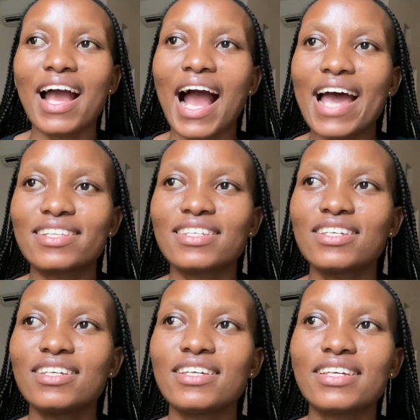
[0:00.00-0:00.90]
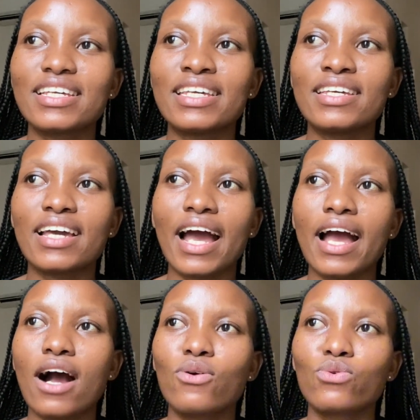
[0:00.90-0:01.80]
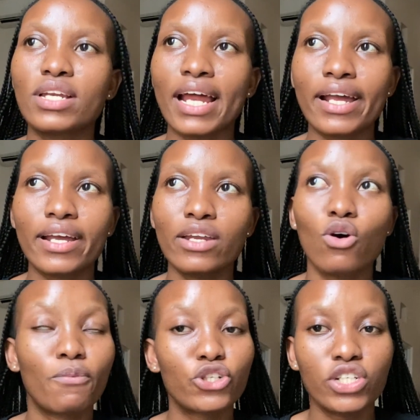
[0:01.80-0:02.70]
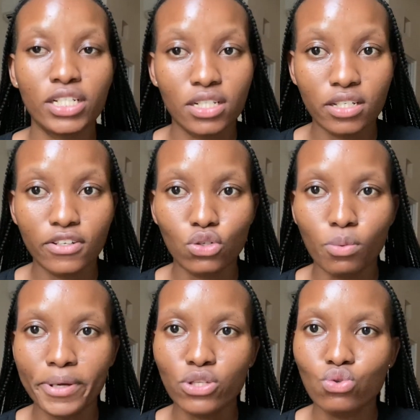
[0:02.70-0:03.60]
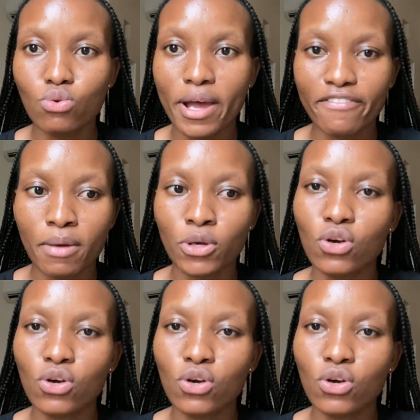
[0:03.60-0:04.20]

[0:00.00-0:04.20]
I would like an opportunity to pursue my farming,